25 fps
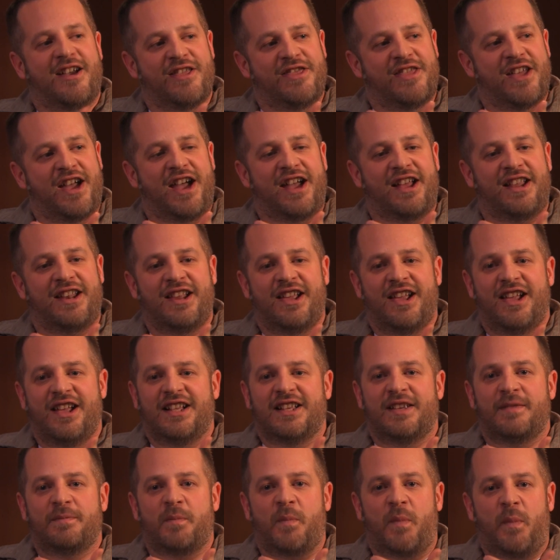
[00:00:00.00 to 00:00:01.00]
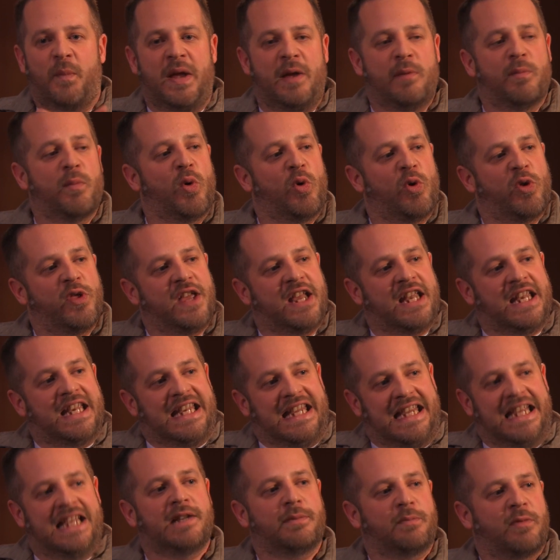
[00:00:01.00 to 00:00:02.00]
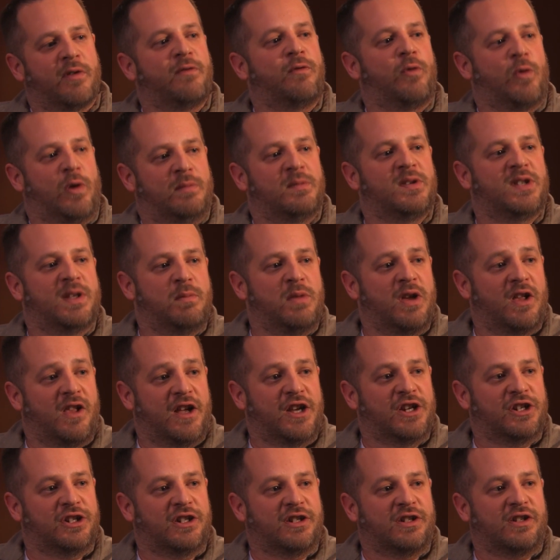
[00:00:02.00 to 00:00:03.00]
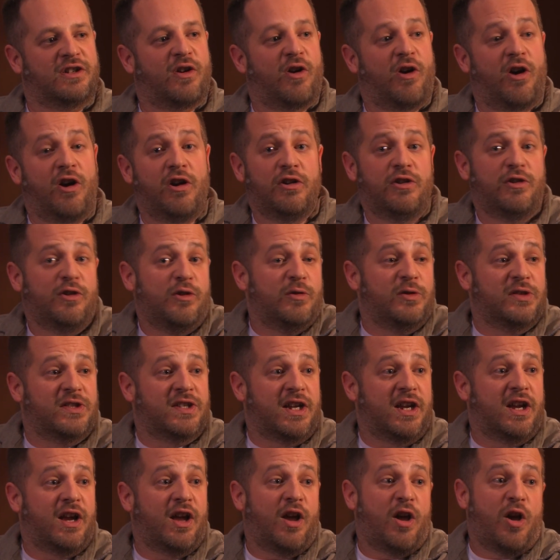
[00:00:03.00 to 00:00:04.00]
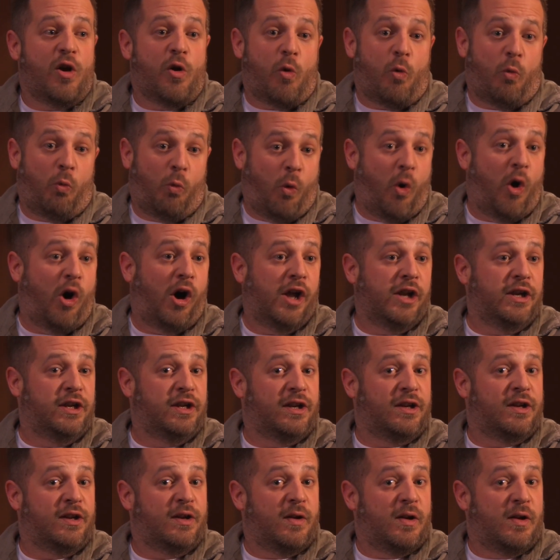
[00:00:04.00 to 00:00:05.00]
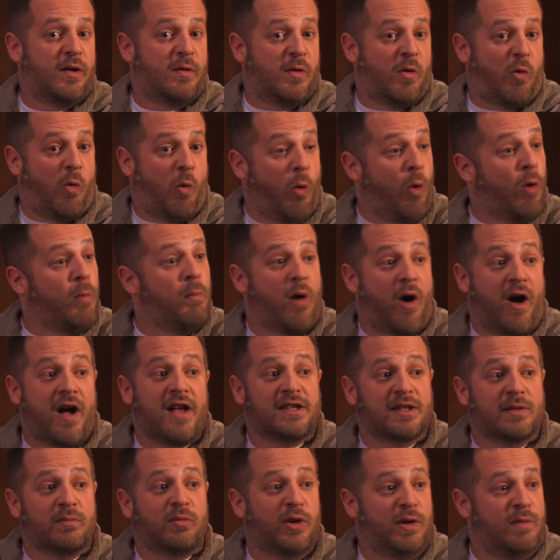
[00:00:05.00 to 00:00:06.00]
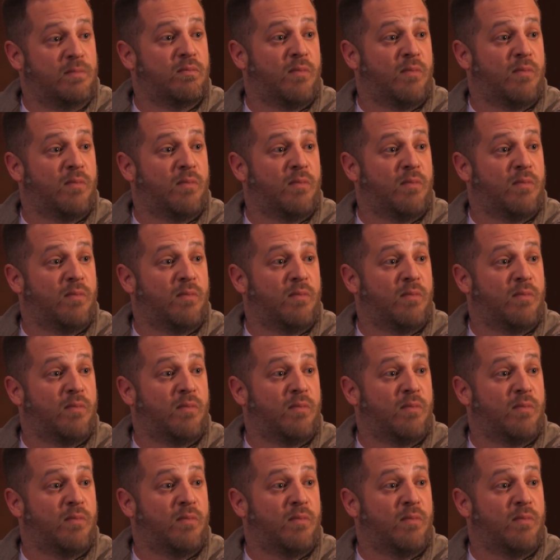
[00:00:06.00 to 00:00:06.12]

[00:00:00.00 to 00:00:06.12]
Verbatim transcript: that people that need to perform simulation are using one or possibly